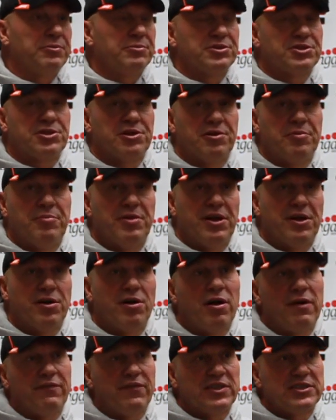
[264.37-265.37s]
was going to be an
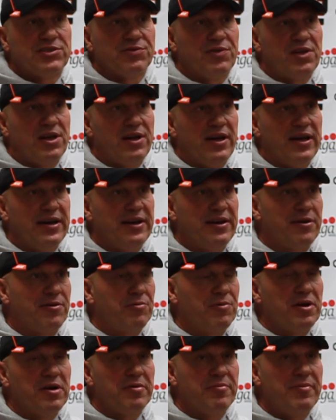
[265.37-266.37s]
offensive line and a
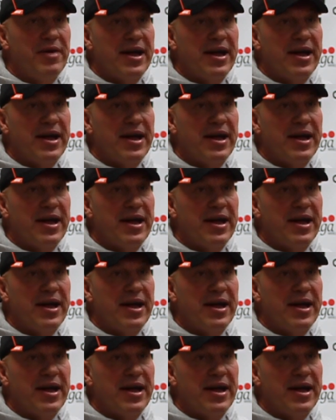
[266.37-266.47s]
running